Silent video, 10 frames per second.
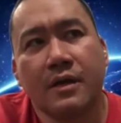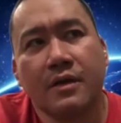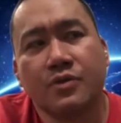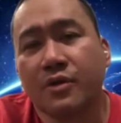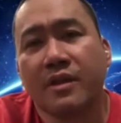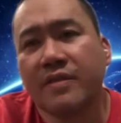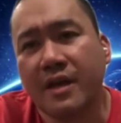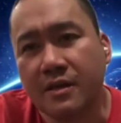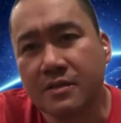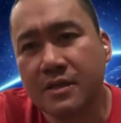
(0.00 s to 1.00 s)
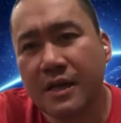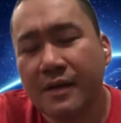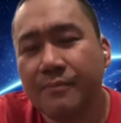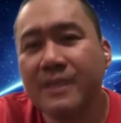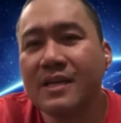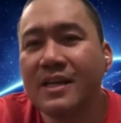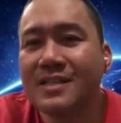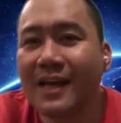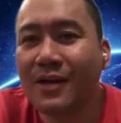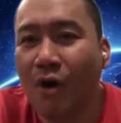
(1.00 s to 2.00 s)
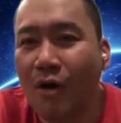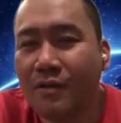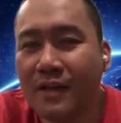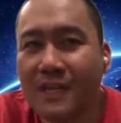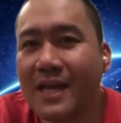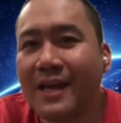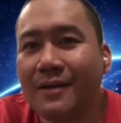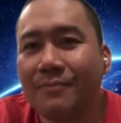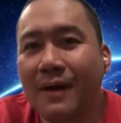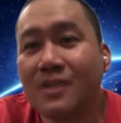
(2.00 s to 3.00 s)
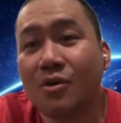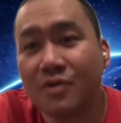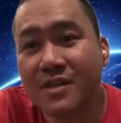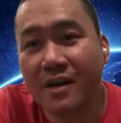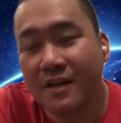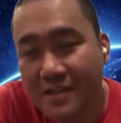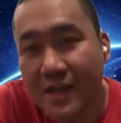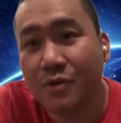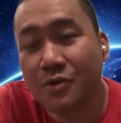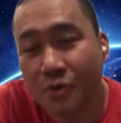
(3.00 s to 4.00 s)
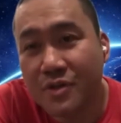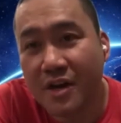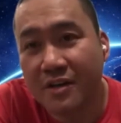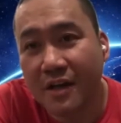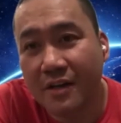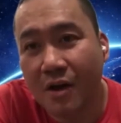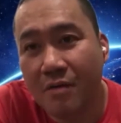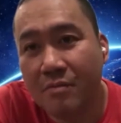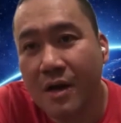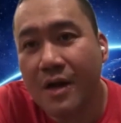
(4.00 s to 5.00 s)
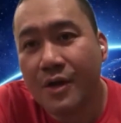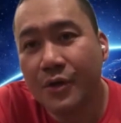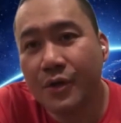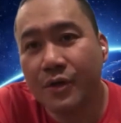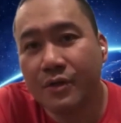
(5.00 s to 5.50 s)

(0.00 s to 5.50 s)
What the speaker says: certain things, basically it's like para siyang Coursera. It's like Coursera.com. You could